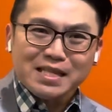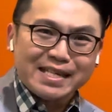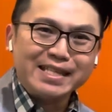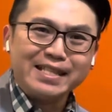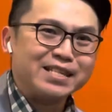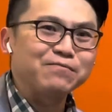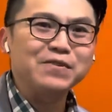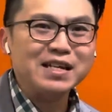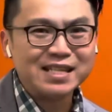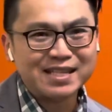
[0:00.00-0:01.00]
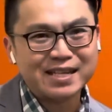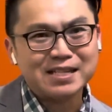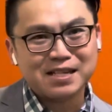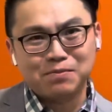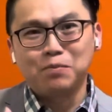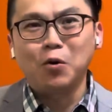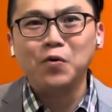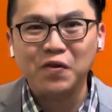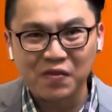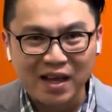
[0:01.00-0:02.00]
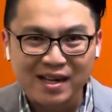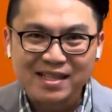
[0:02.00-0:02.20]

in this verse. It tells us more than that.